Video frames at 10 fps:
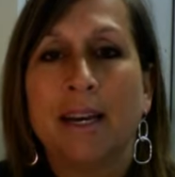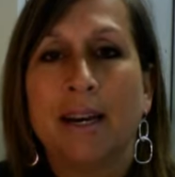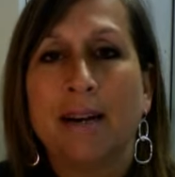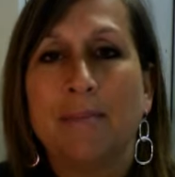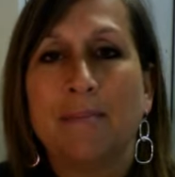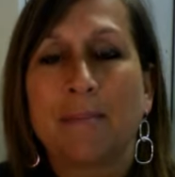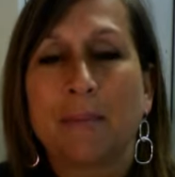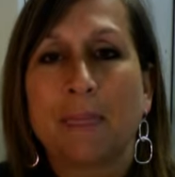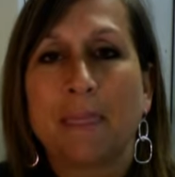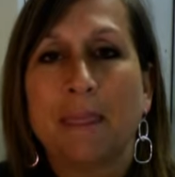um,
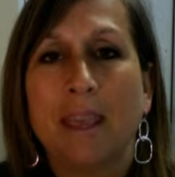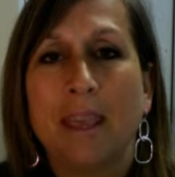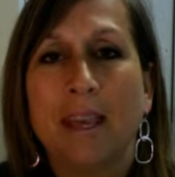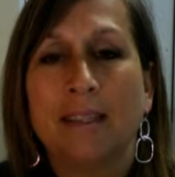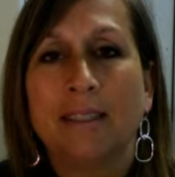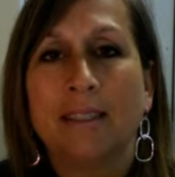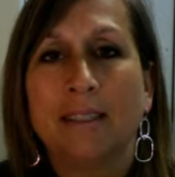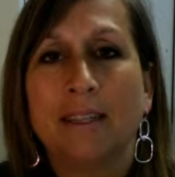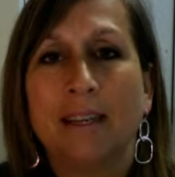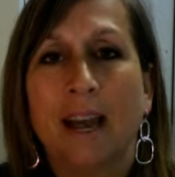and
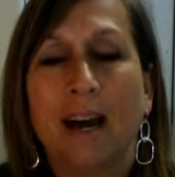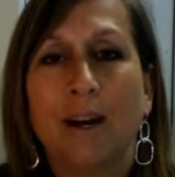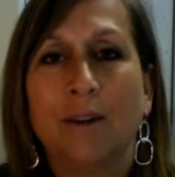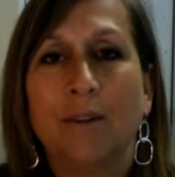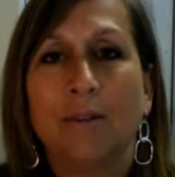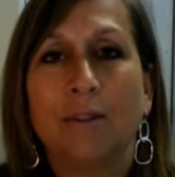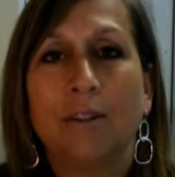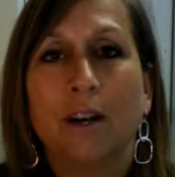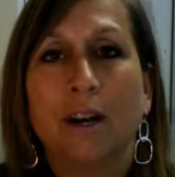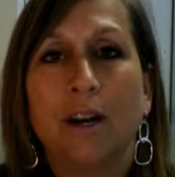how
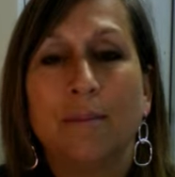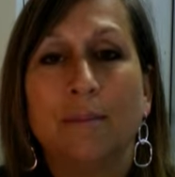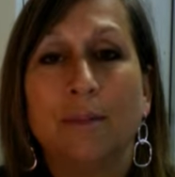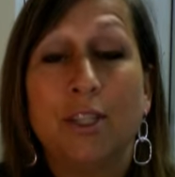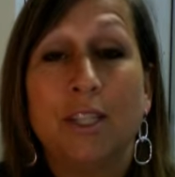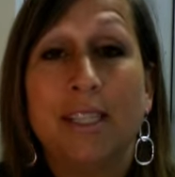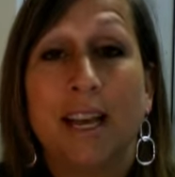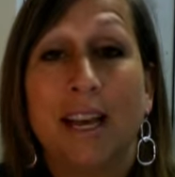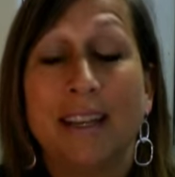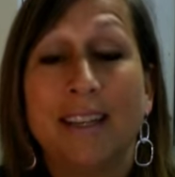uh, she
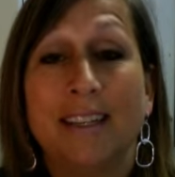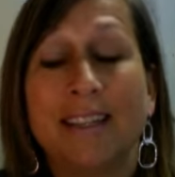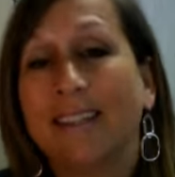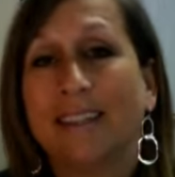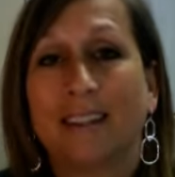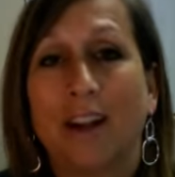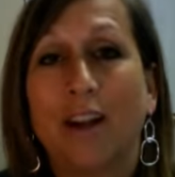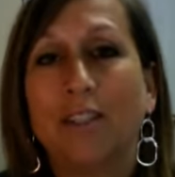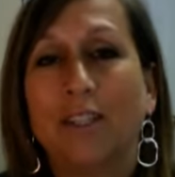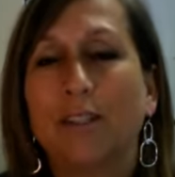said
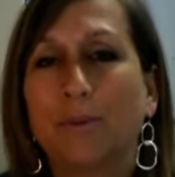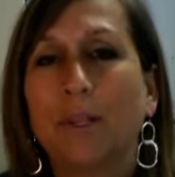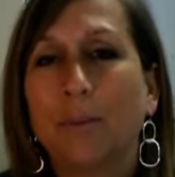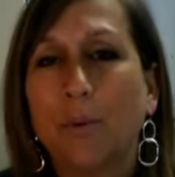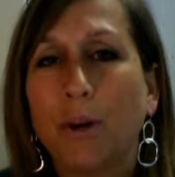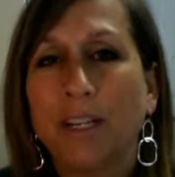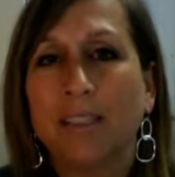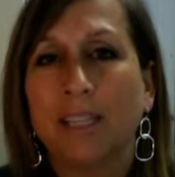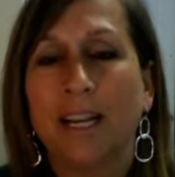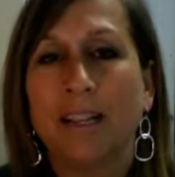she had this really poignant
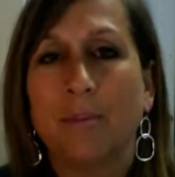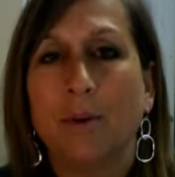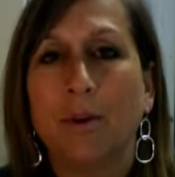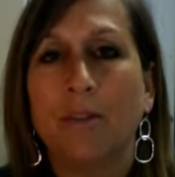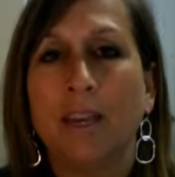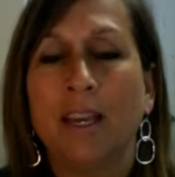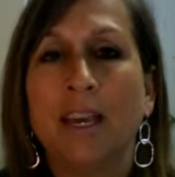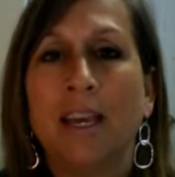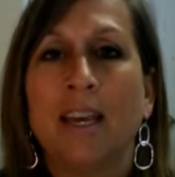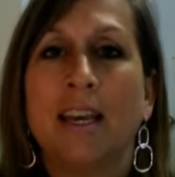line in the movie,
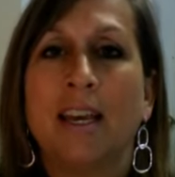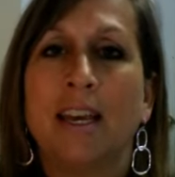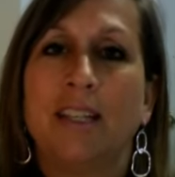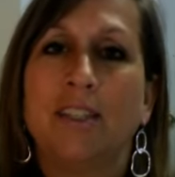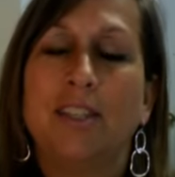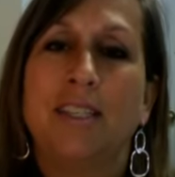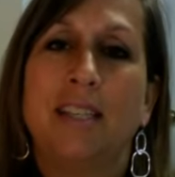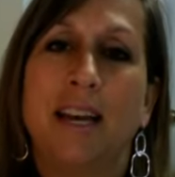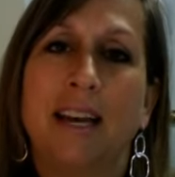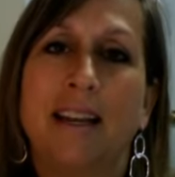and she
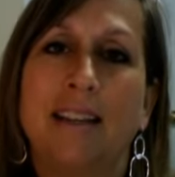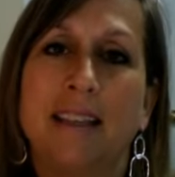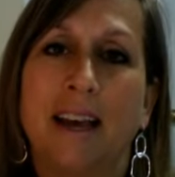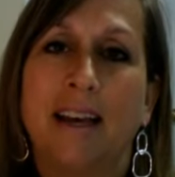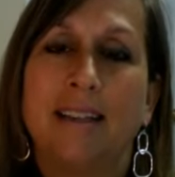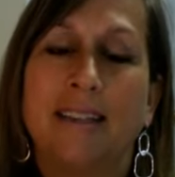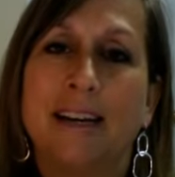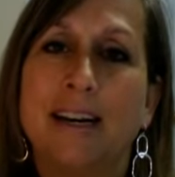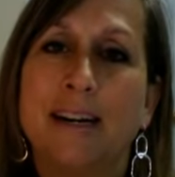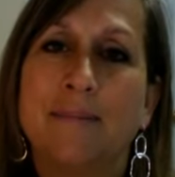said that
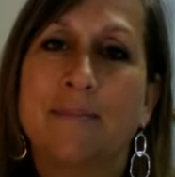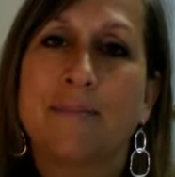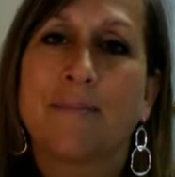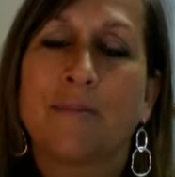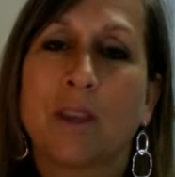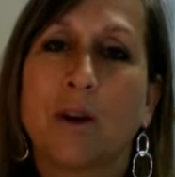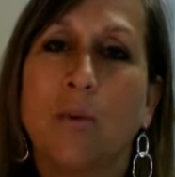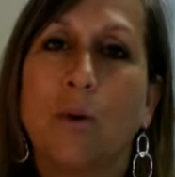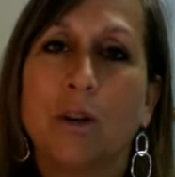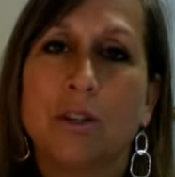um,
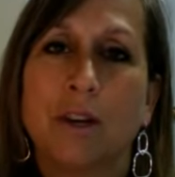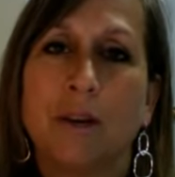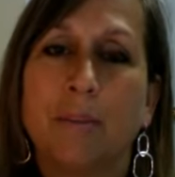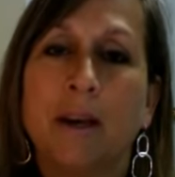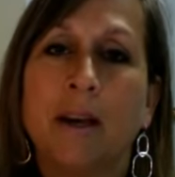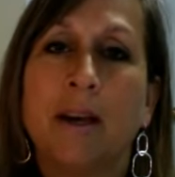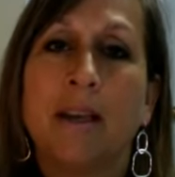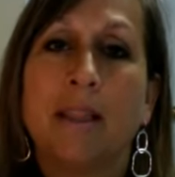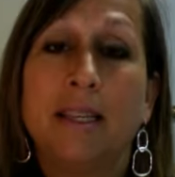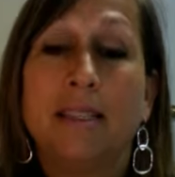worship
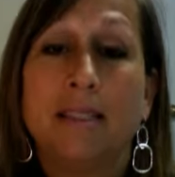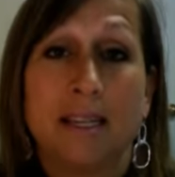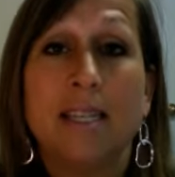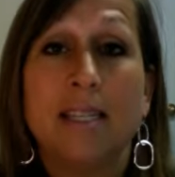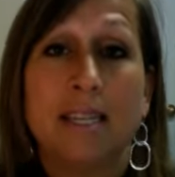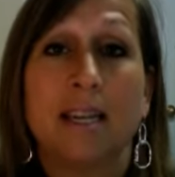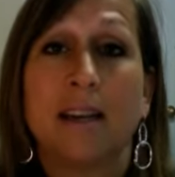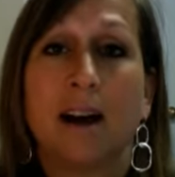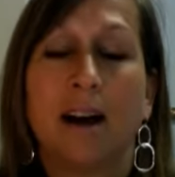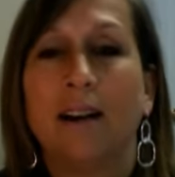this sadistic
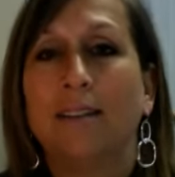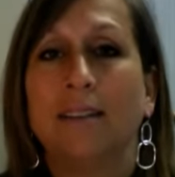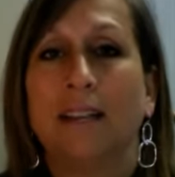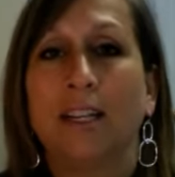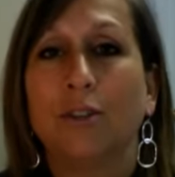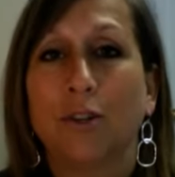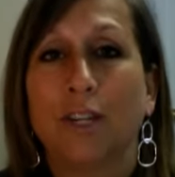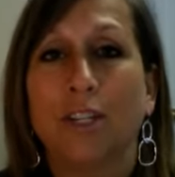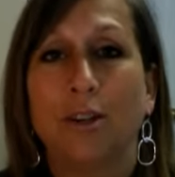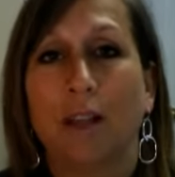God, and he'll
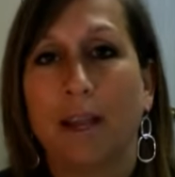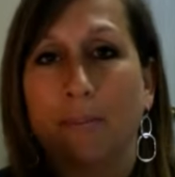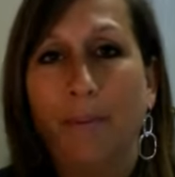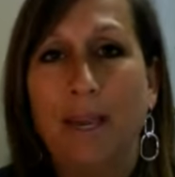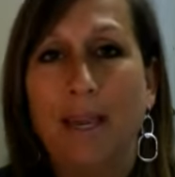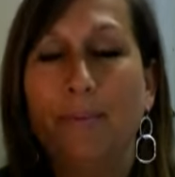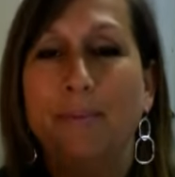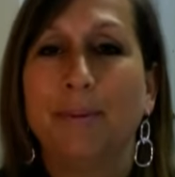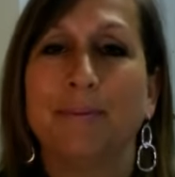treat you like beep.